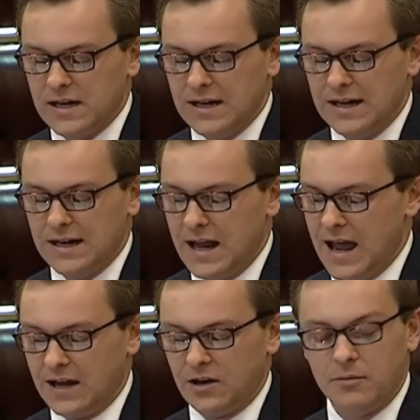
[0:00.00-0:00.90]
in
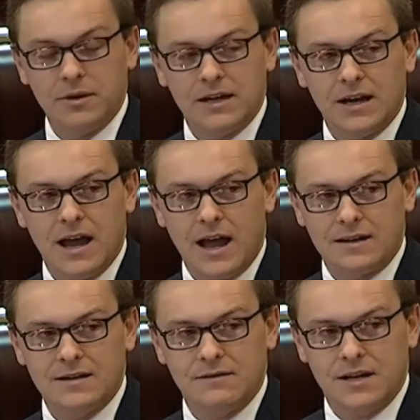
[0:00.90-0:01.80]
economic
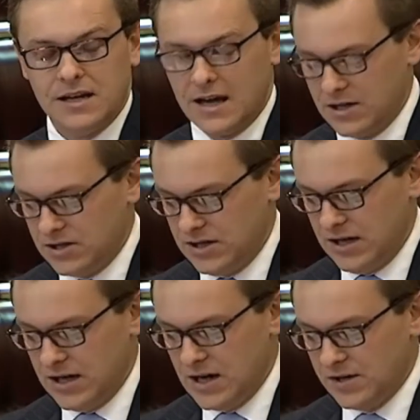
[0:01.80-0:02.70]
activity each year,